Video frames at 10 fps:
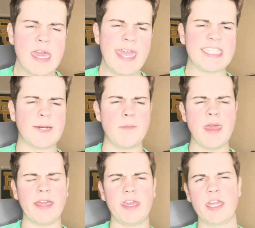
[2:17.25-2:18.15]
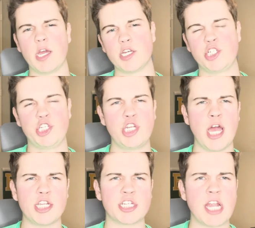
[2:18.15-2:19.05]
he's going to be making
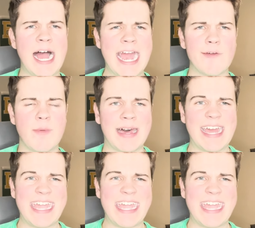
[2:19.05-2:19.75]
just shy of about